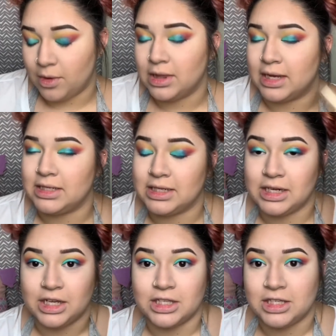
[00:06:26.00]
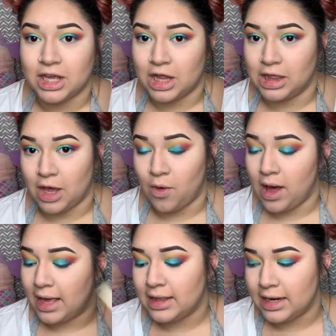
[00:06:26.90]
London Good to Glow
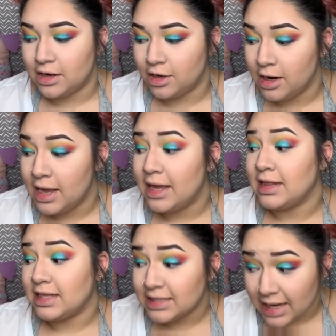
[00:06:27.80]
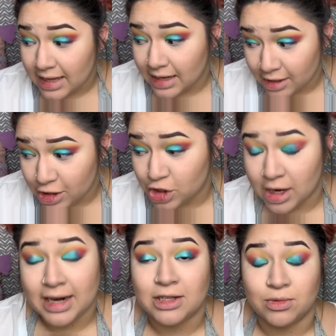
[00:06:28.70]
highlighter. This highlighter
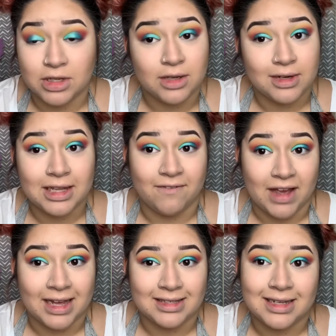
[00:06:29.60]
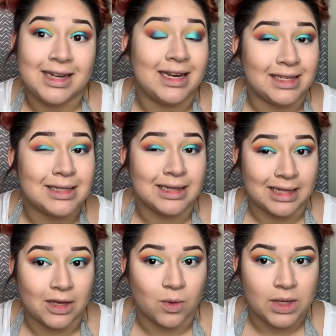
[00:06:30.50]
dries really fast and it is a
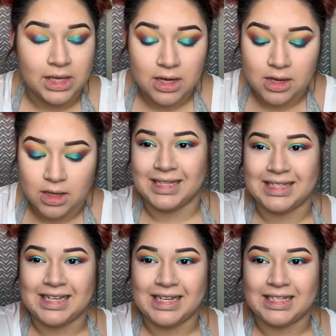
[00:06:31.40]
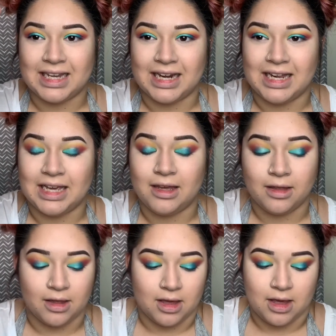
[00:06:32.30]
liquid. Teeny tiny
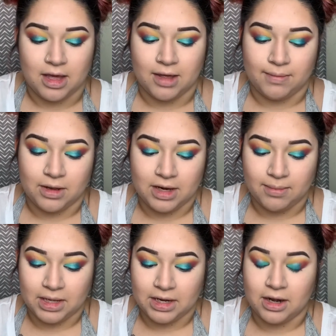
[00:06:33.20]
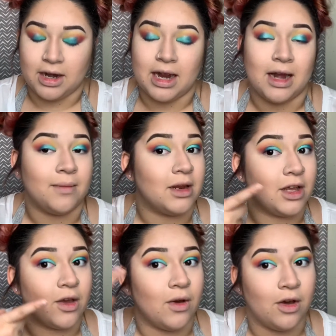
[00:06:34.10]
beauty blender and I'm
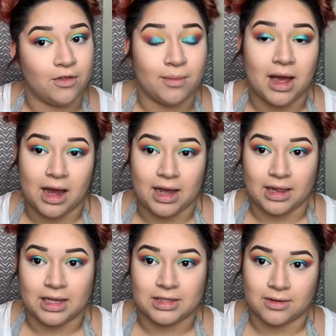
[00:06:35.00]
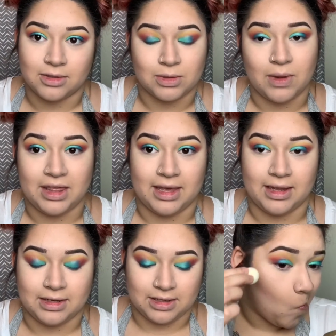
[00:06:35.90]
gonna go over my highlight zones with it.